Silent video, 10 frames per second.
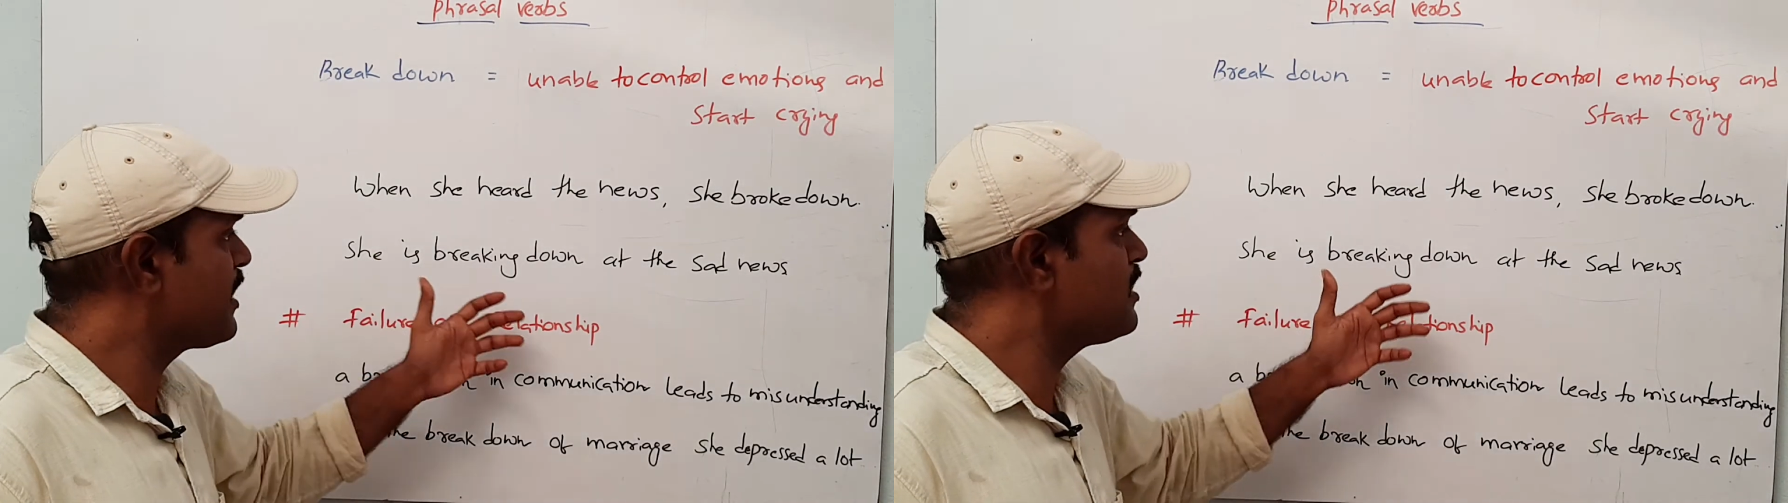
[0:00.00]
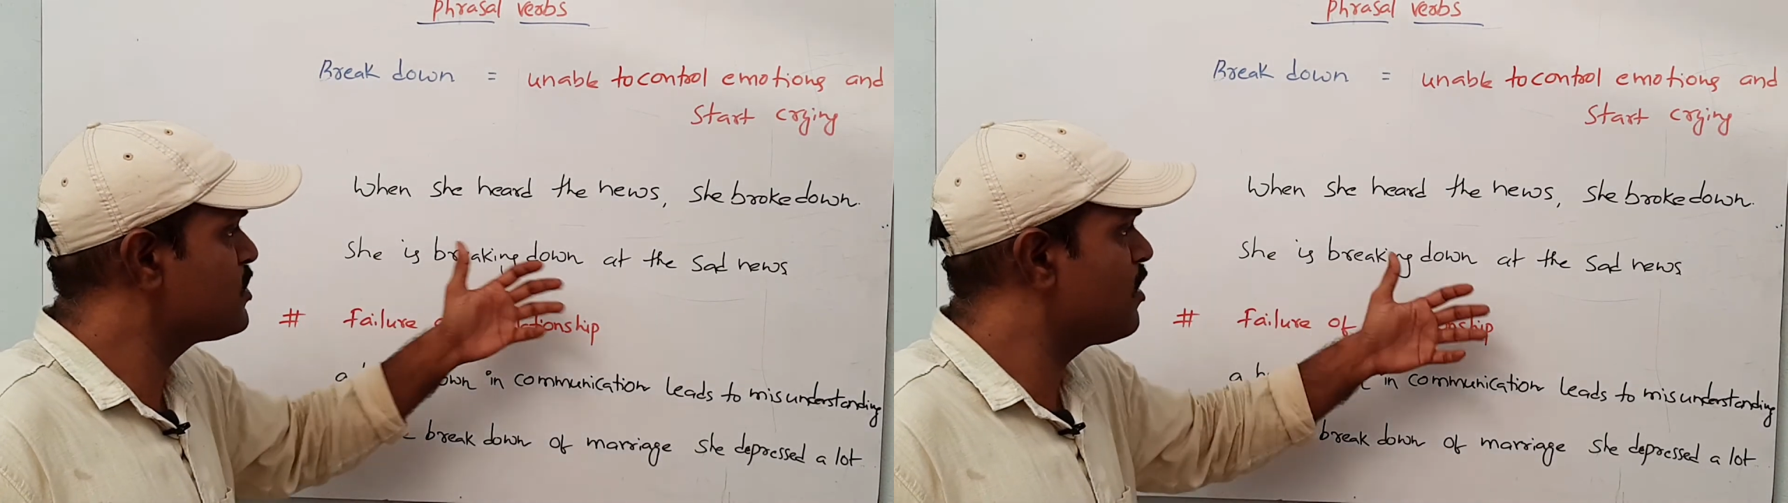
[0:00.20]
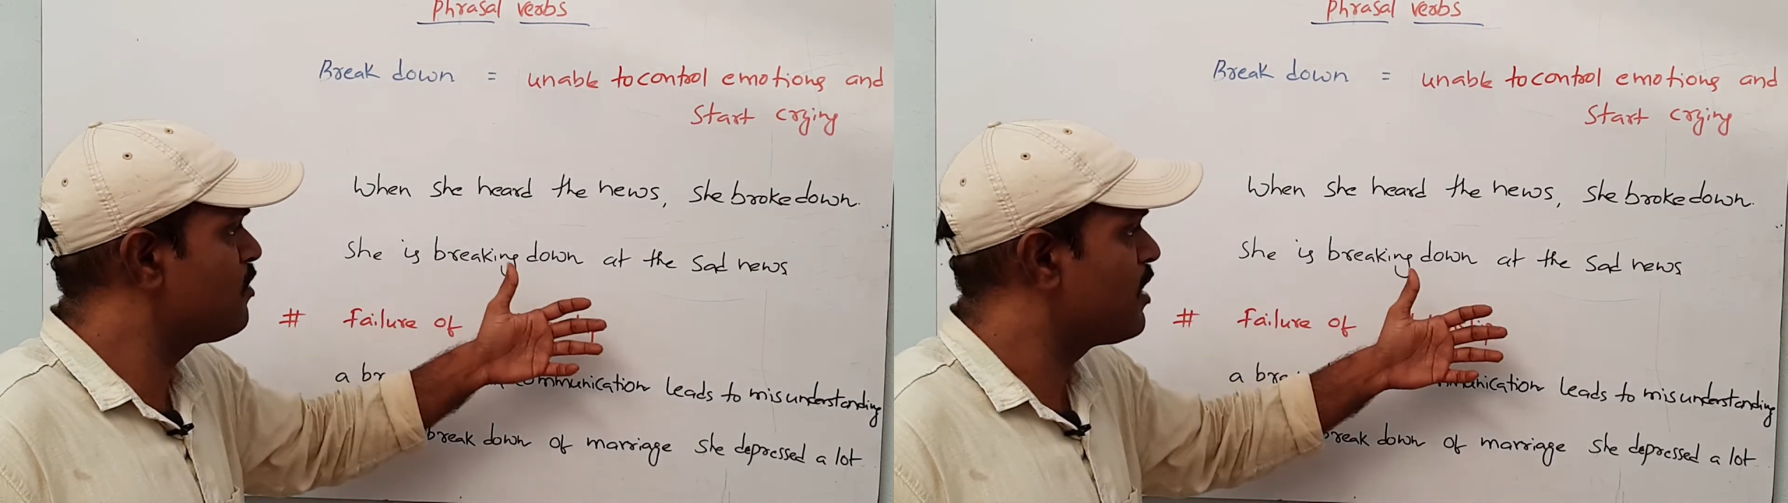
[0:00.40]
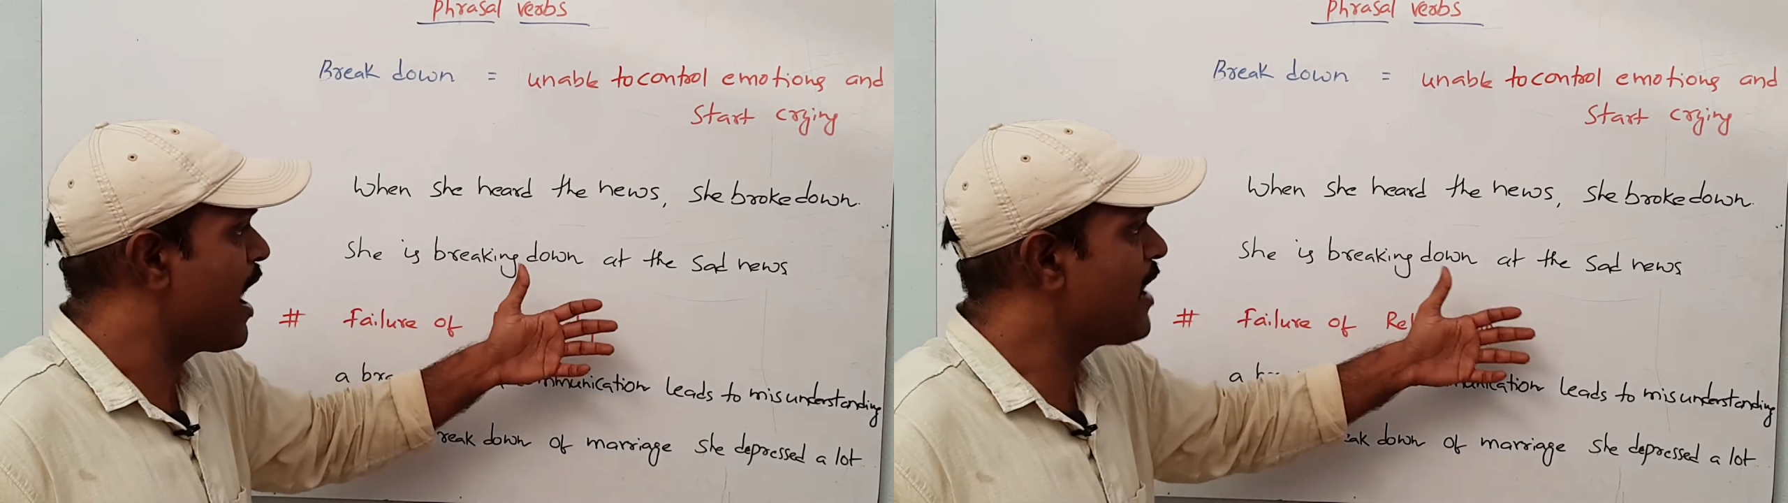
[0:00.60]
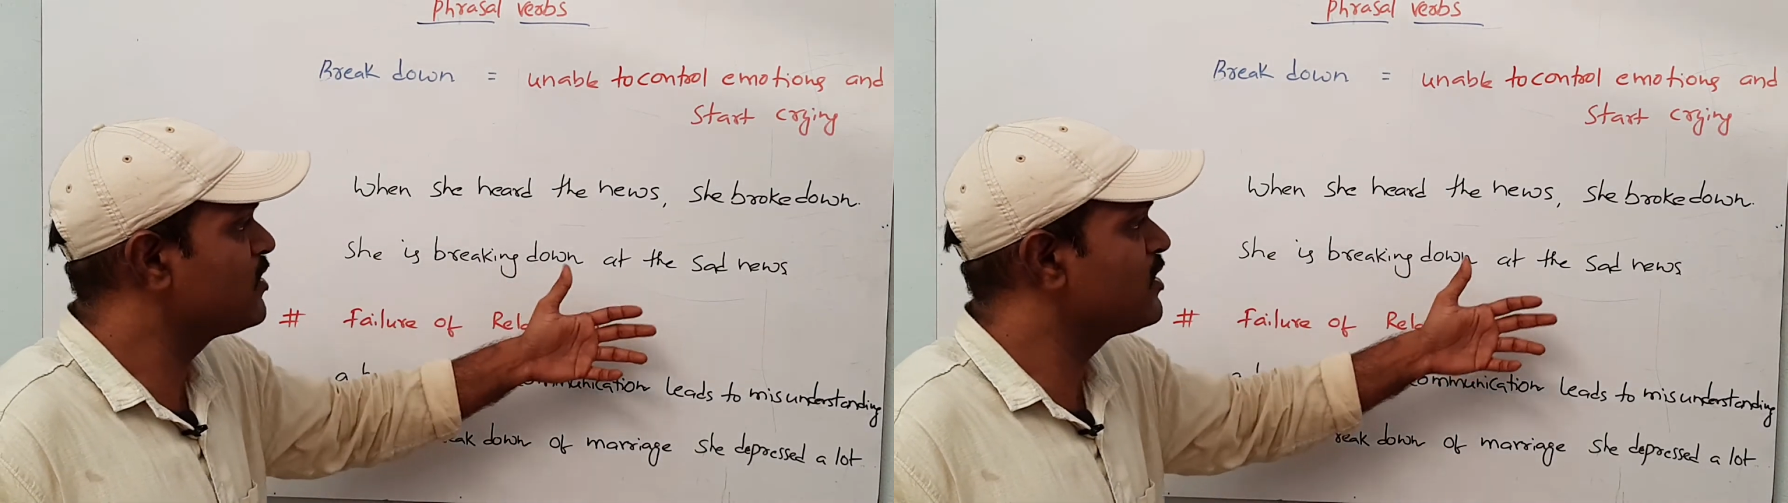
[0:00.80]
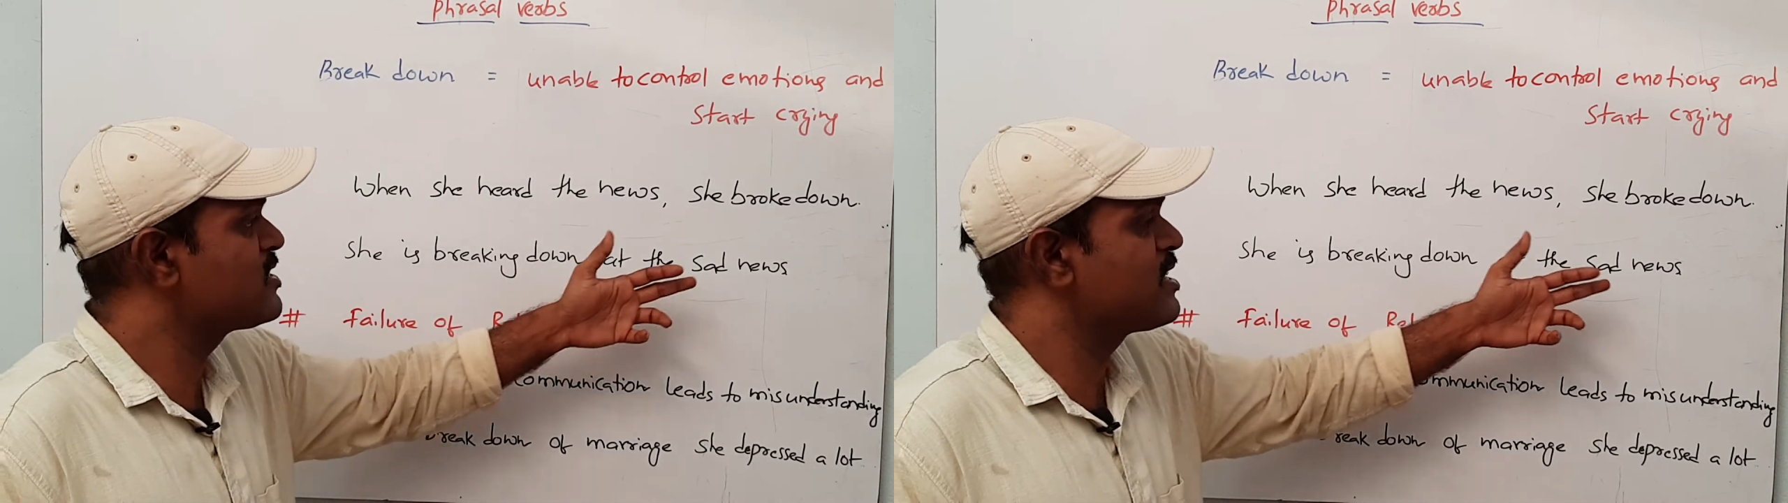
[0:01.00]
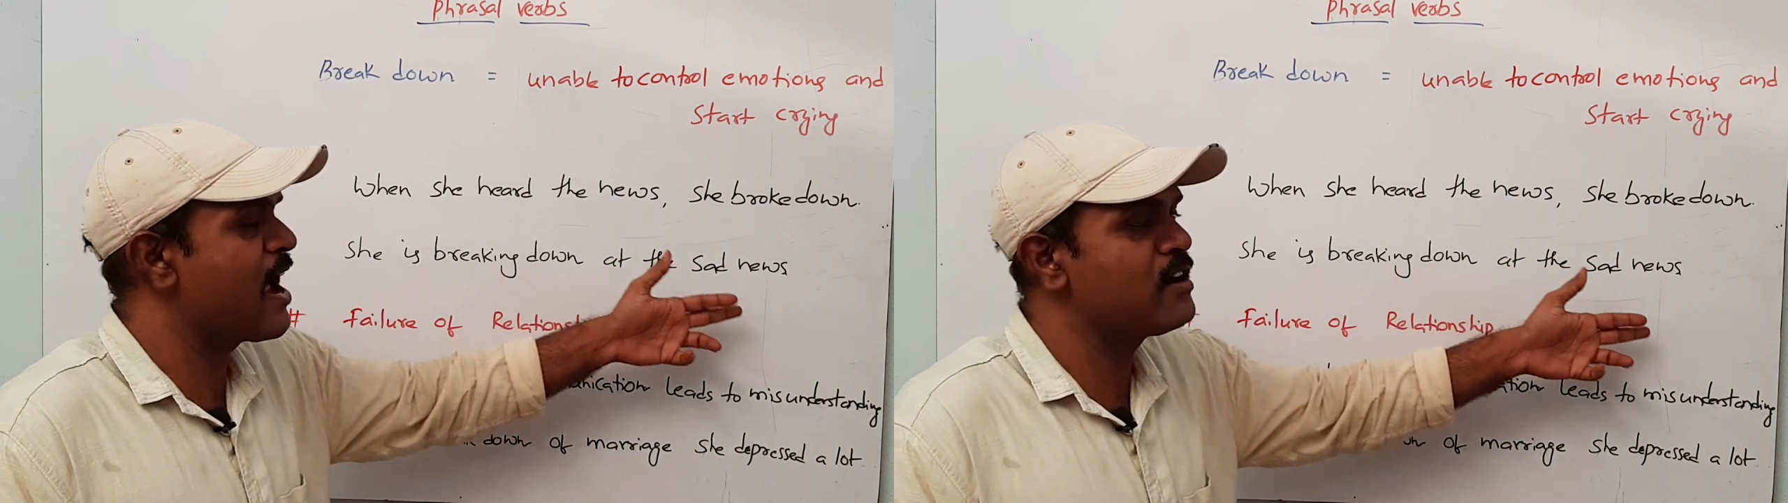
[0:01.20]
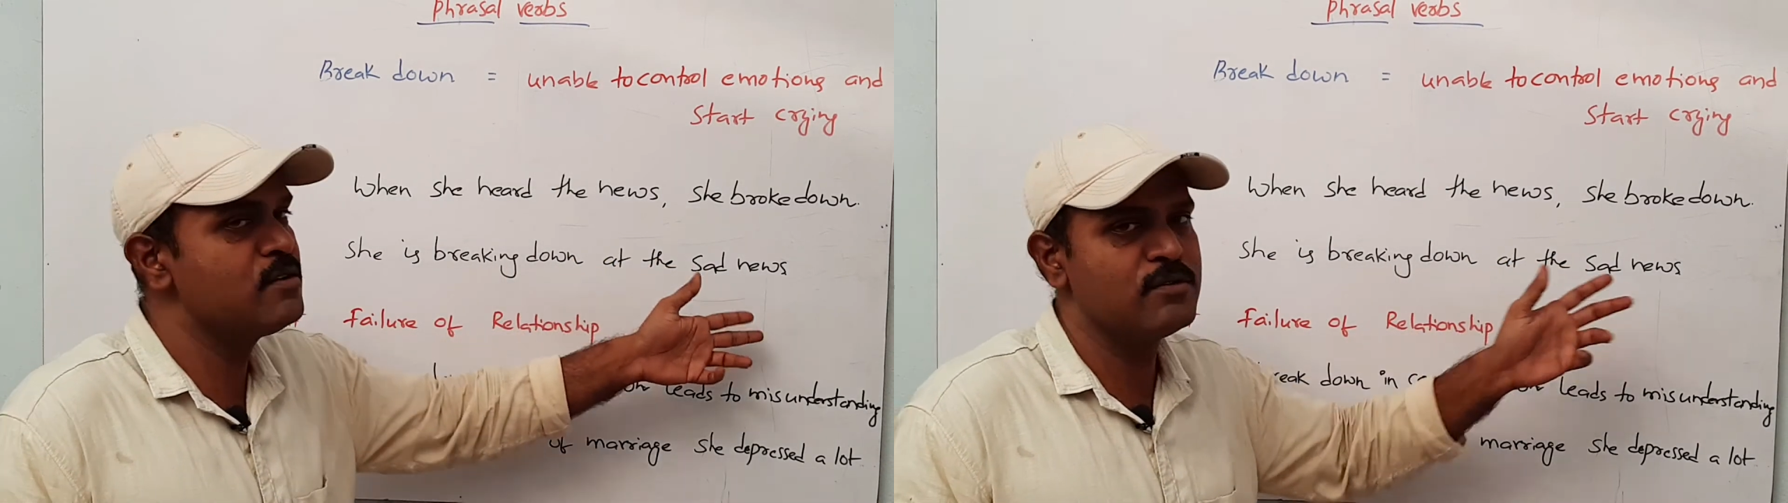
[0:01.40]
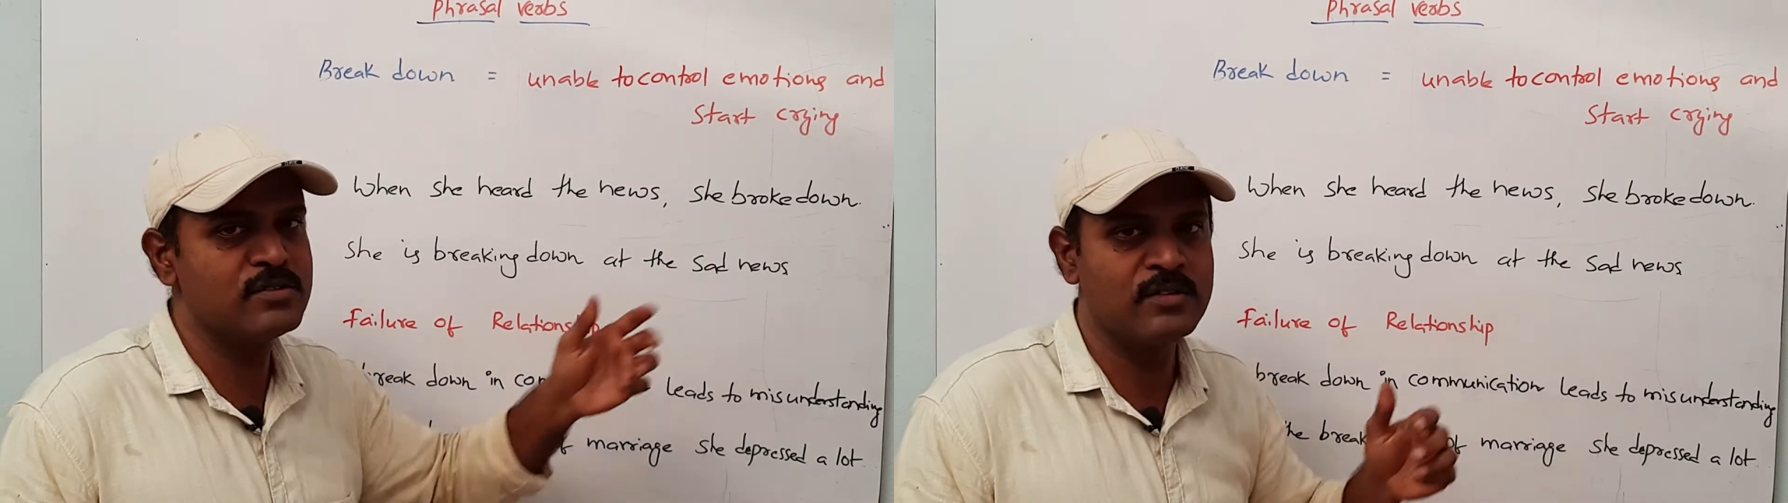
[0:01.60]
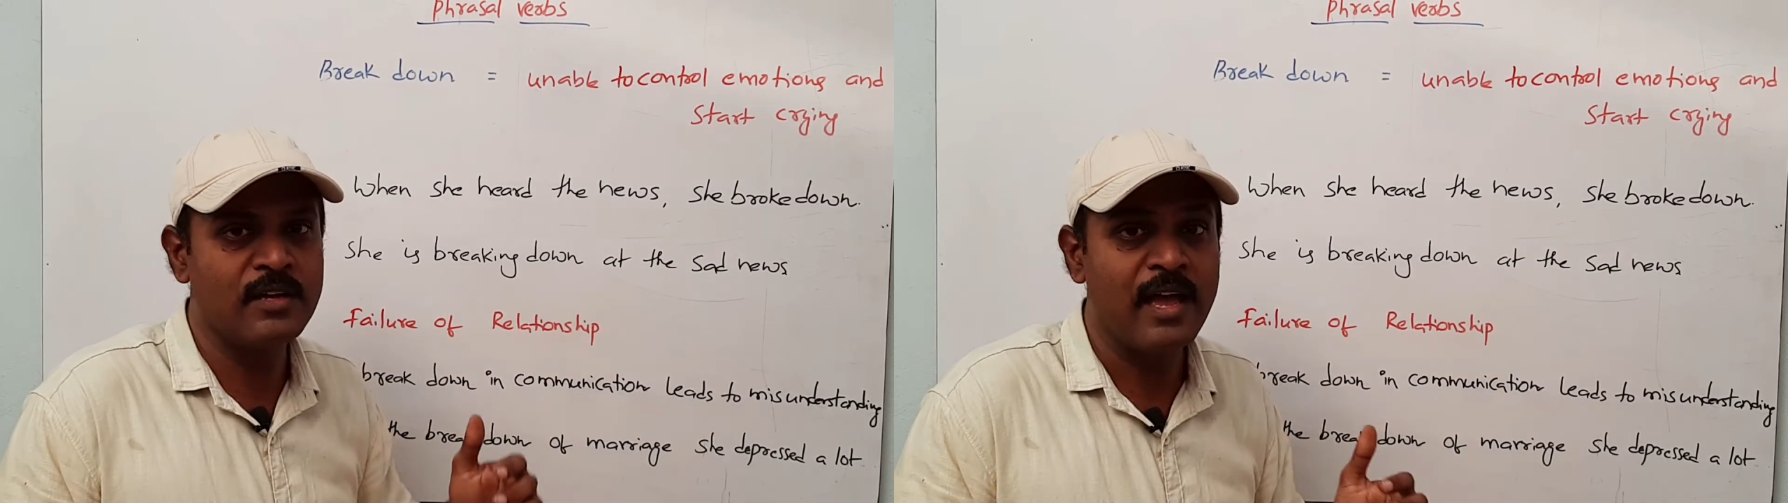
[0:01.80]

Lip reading: down at the sad news.